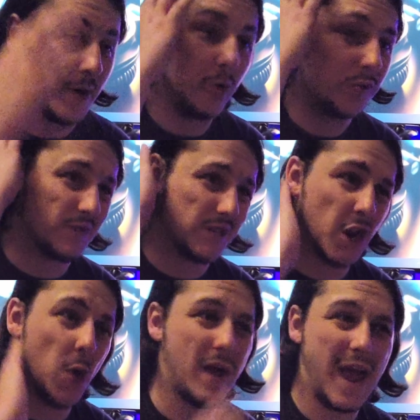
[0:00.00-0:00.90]
I also didn't
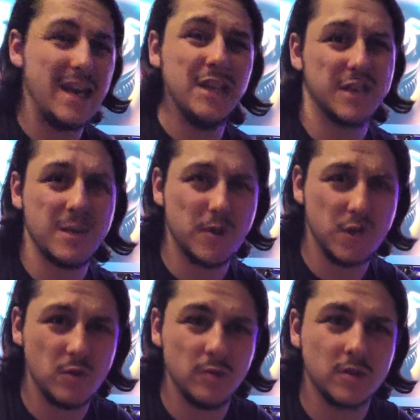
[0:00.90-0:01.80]
know any
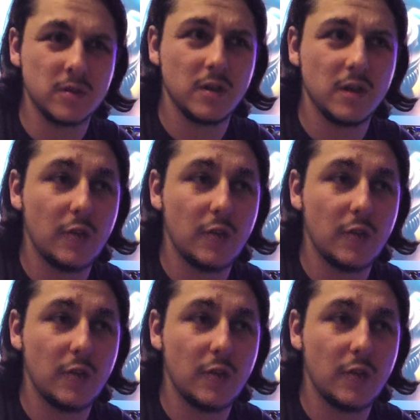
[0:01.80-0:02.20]
CPUs.